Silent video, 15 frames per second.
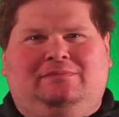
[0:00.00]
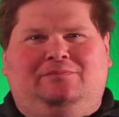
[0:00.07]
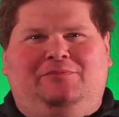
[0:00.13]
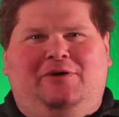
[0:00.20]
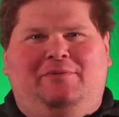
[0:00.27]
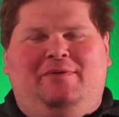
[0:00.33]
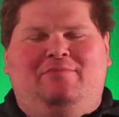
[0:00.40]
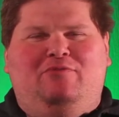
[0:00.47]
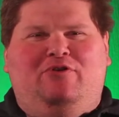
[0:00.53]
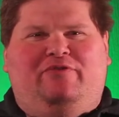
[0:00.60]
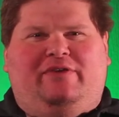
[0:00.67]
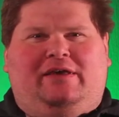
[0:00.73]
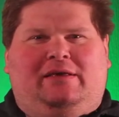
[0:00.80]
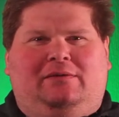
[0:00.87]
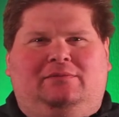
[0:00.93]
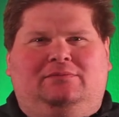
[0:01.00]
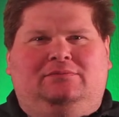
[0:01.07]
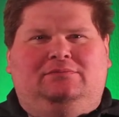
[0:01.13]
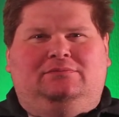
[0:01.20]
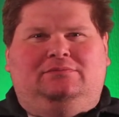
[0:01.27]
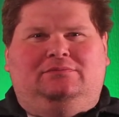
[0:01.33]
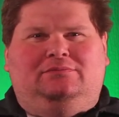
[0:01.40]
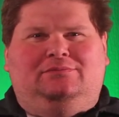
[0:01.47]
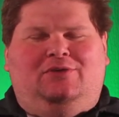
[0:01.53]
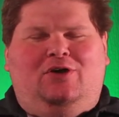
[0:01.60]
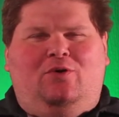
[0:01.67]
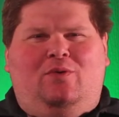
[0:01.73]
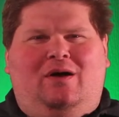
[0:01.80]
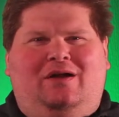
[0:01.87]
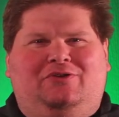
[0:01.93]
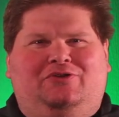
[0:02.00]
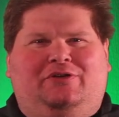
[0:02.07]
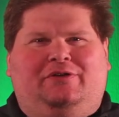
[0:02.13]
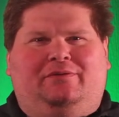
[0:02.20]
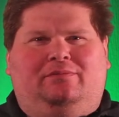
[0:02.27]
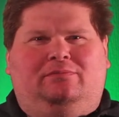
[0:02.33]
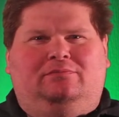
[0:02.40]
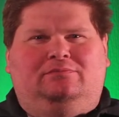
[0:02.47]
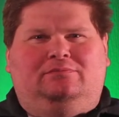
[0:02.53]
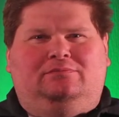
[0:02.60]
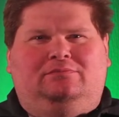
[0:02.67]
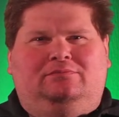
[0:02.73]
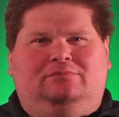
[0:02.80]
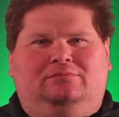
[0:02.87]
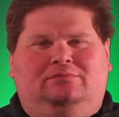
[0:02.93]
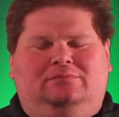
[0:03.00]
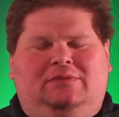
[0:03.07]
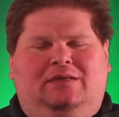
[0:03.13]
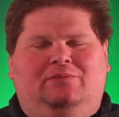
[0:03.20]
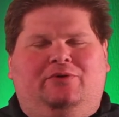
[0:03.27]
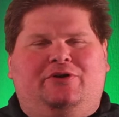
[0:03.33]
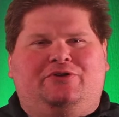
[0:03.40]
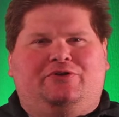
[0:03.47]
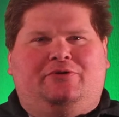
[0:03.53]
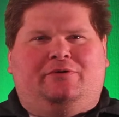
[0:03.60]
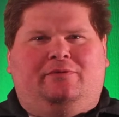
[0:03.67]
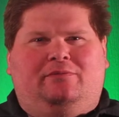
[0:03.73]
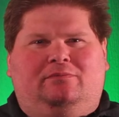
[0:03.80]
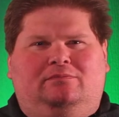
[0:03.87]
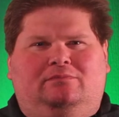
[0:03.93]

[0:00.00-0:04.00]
Booby movie. Go watch it. I'm Richard.